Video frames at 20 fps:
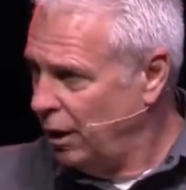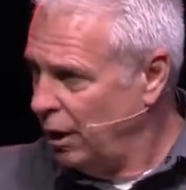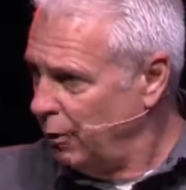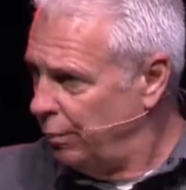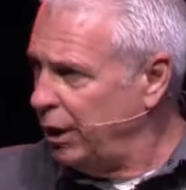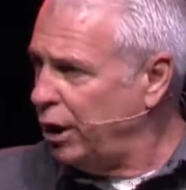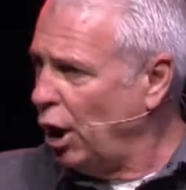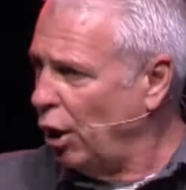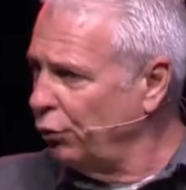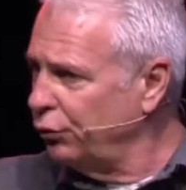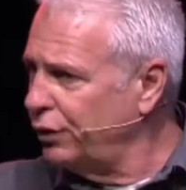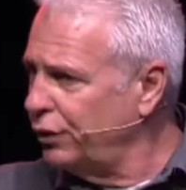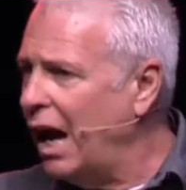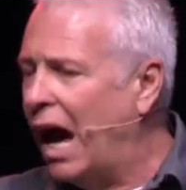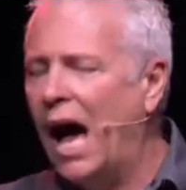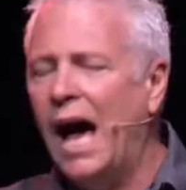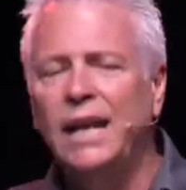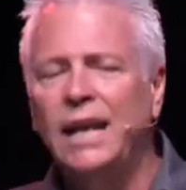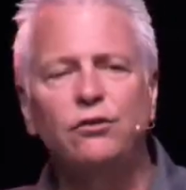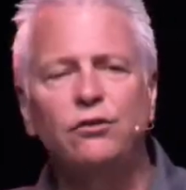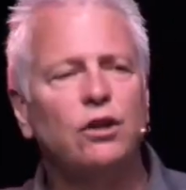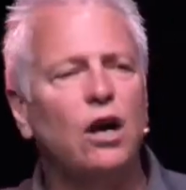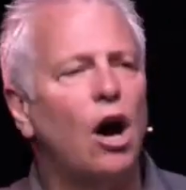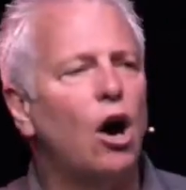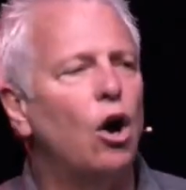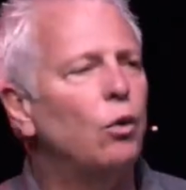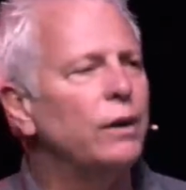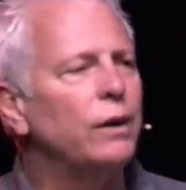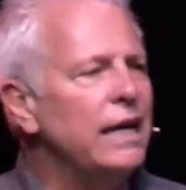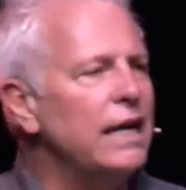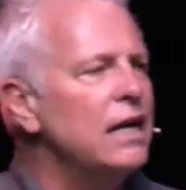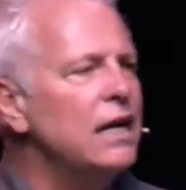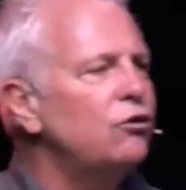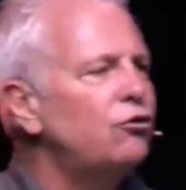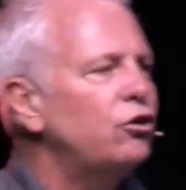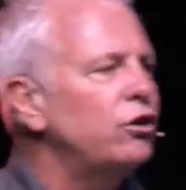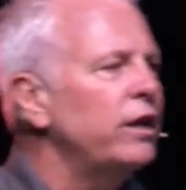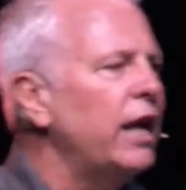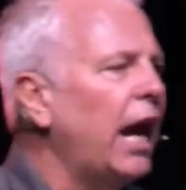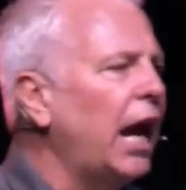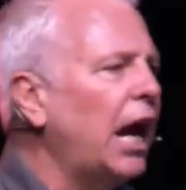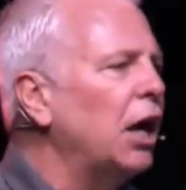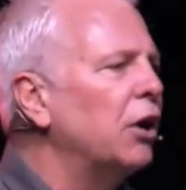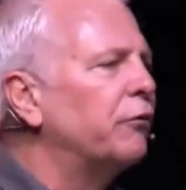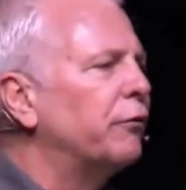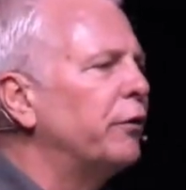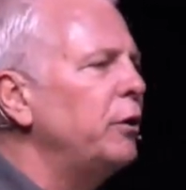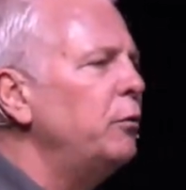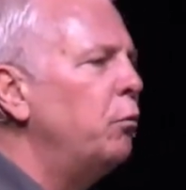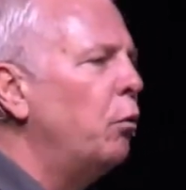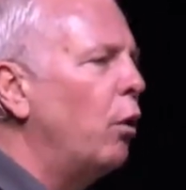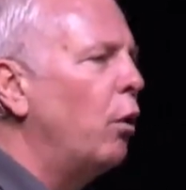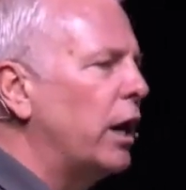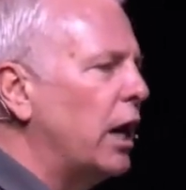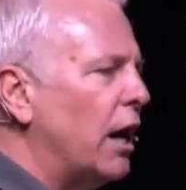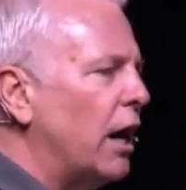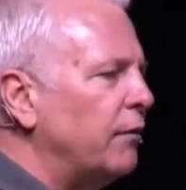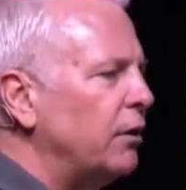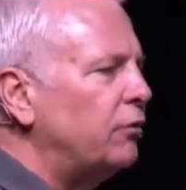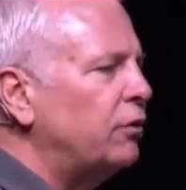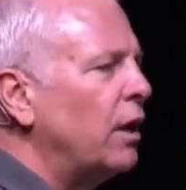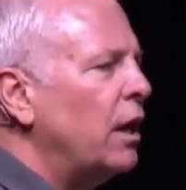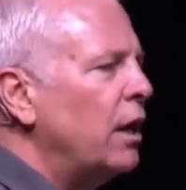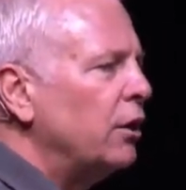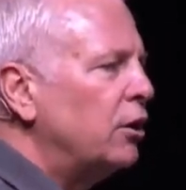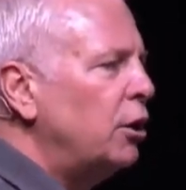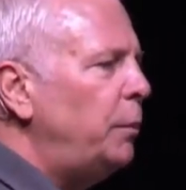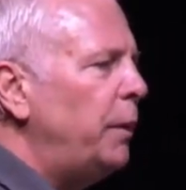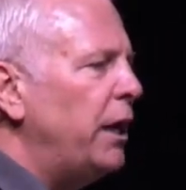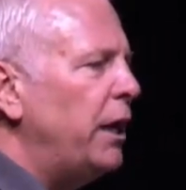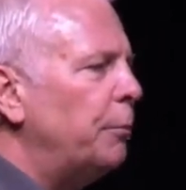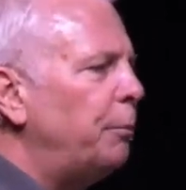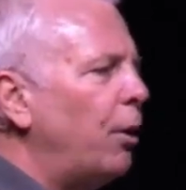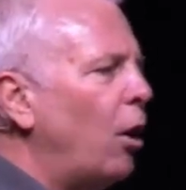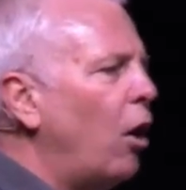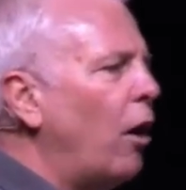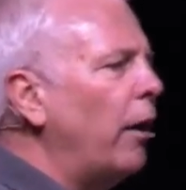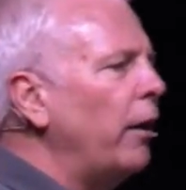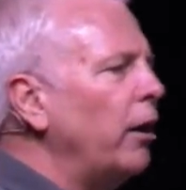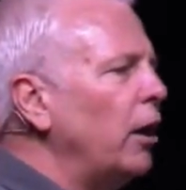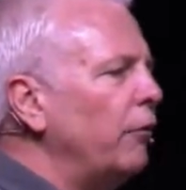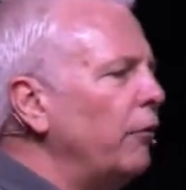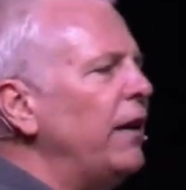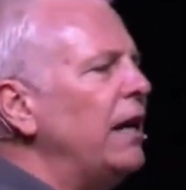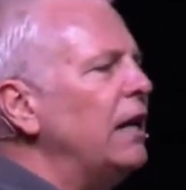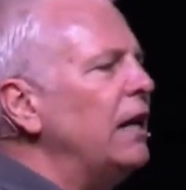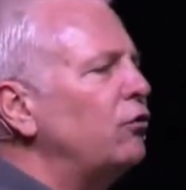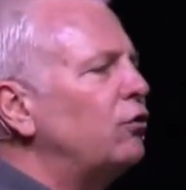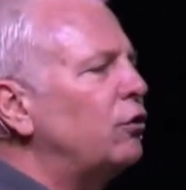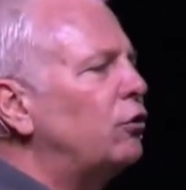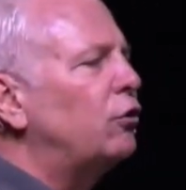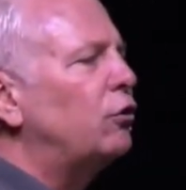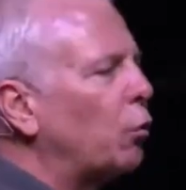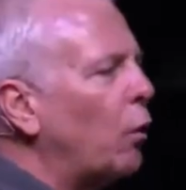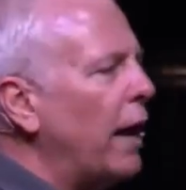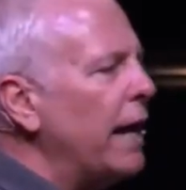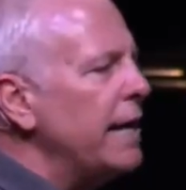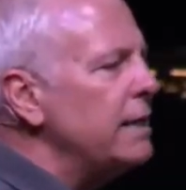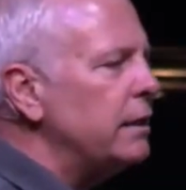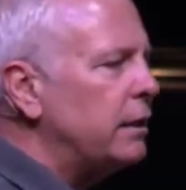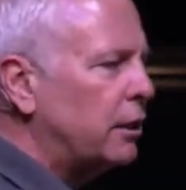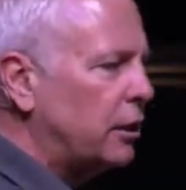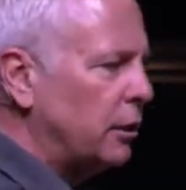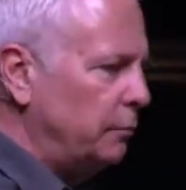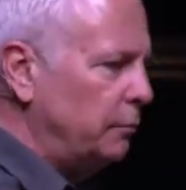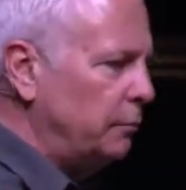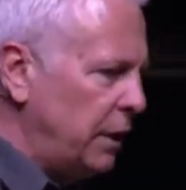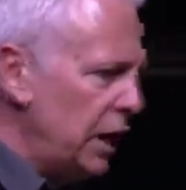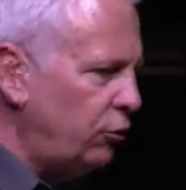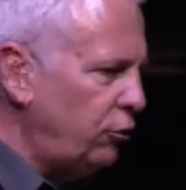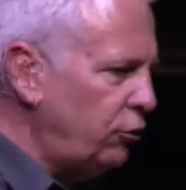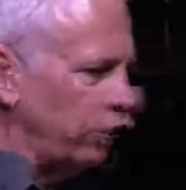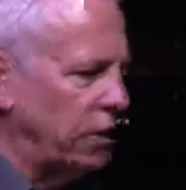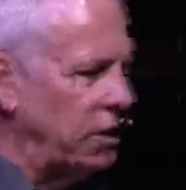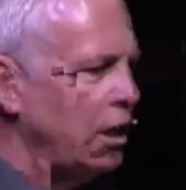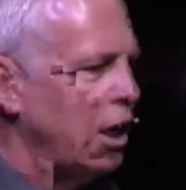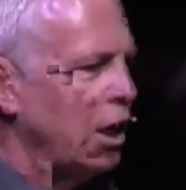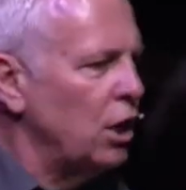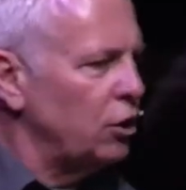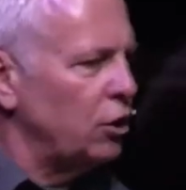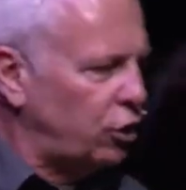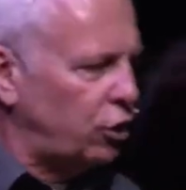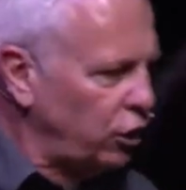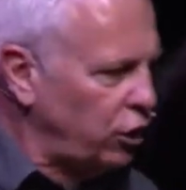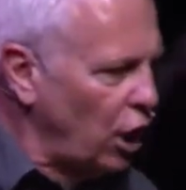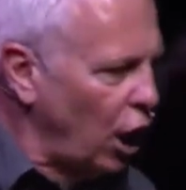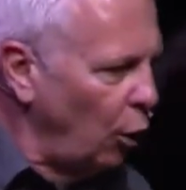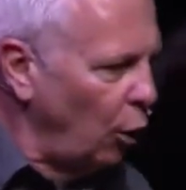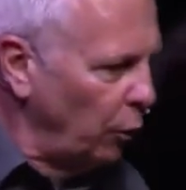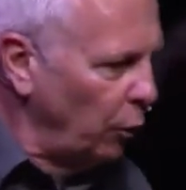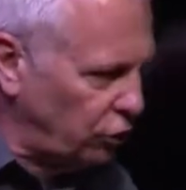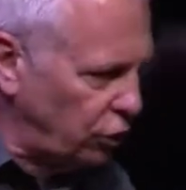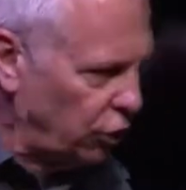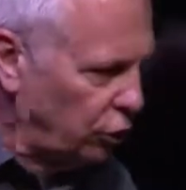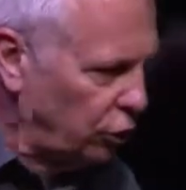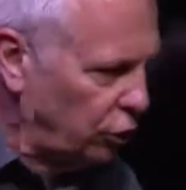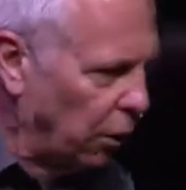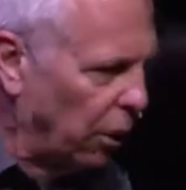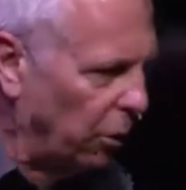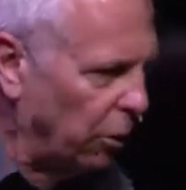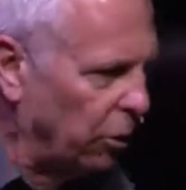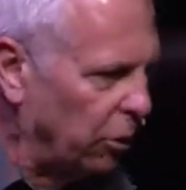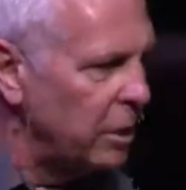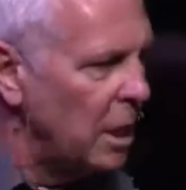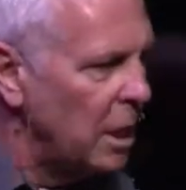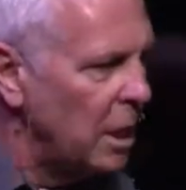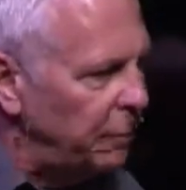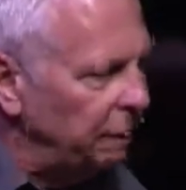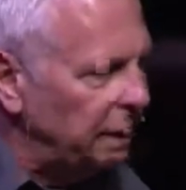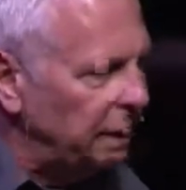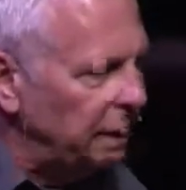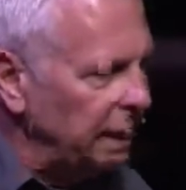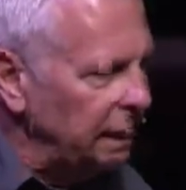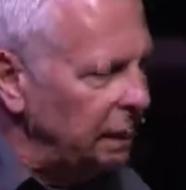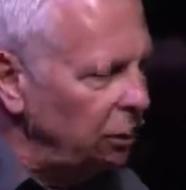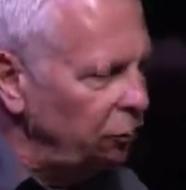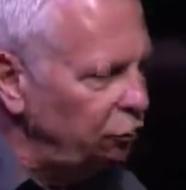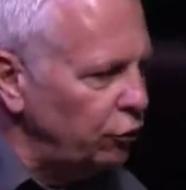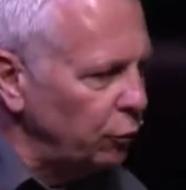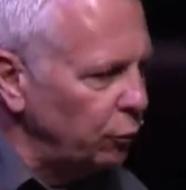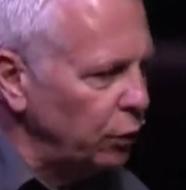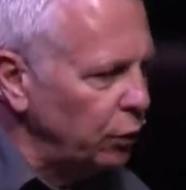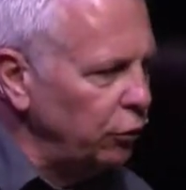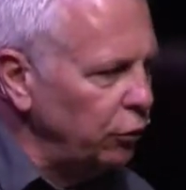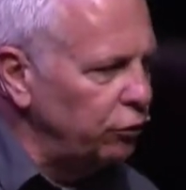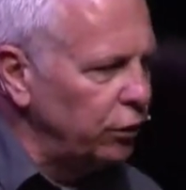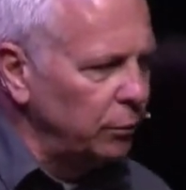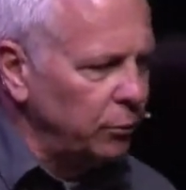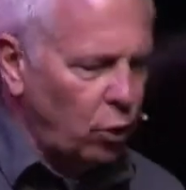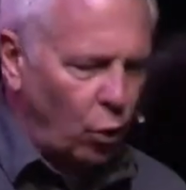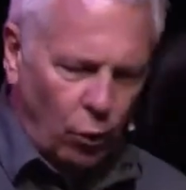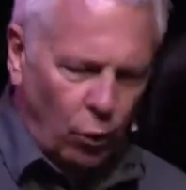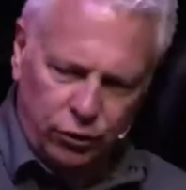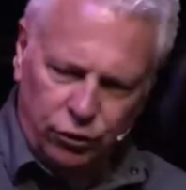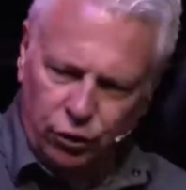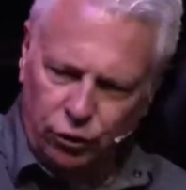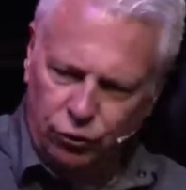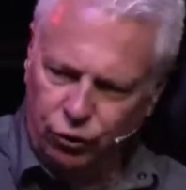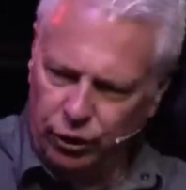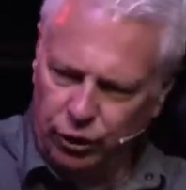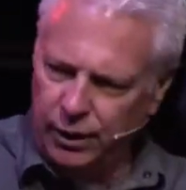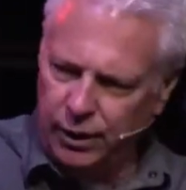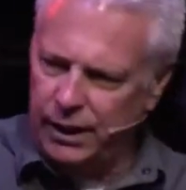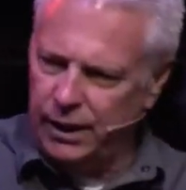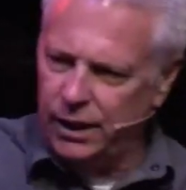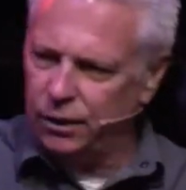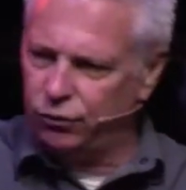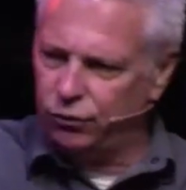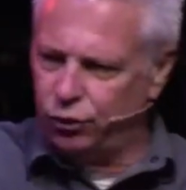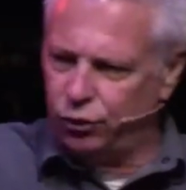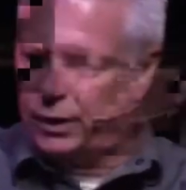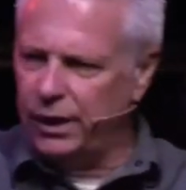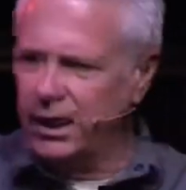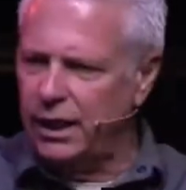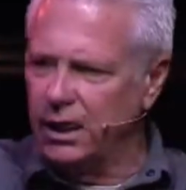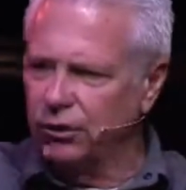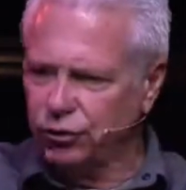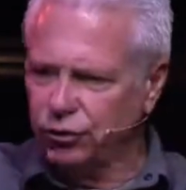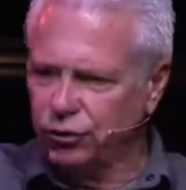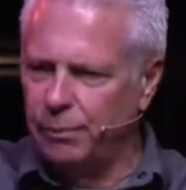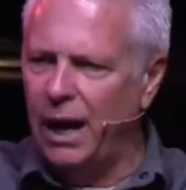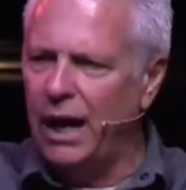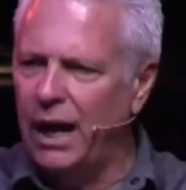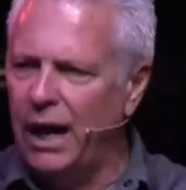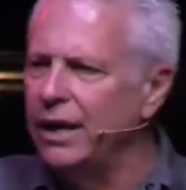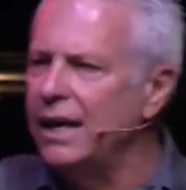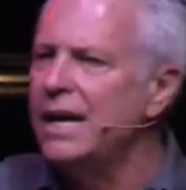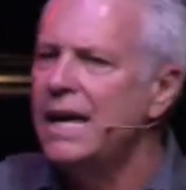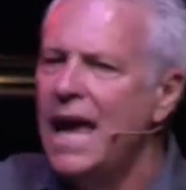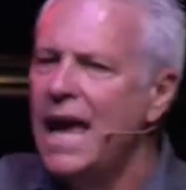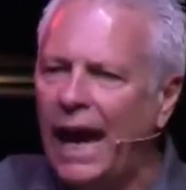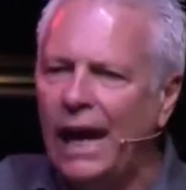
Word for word: Because God has called each and every one of us to be a part of His great commission to go into the world, beginning in Jerusalem, going to Judea, Judea Samaria,